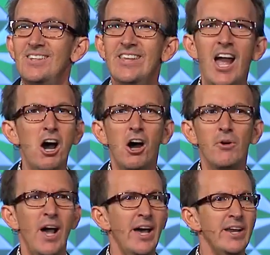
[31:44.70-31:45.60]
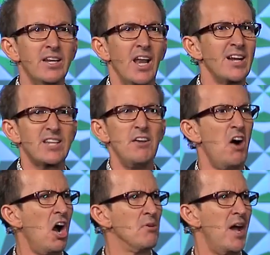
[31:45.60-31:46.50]
They already, like they've
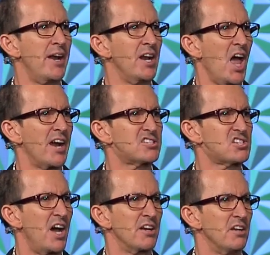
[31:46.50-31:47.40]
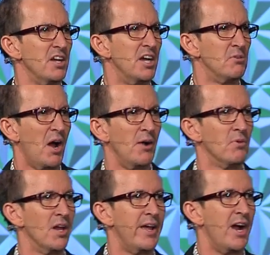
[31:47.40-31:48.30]
already like settled in right
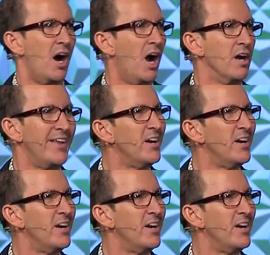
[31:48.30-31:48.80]
where they are.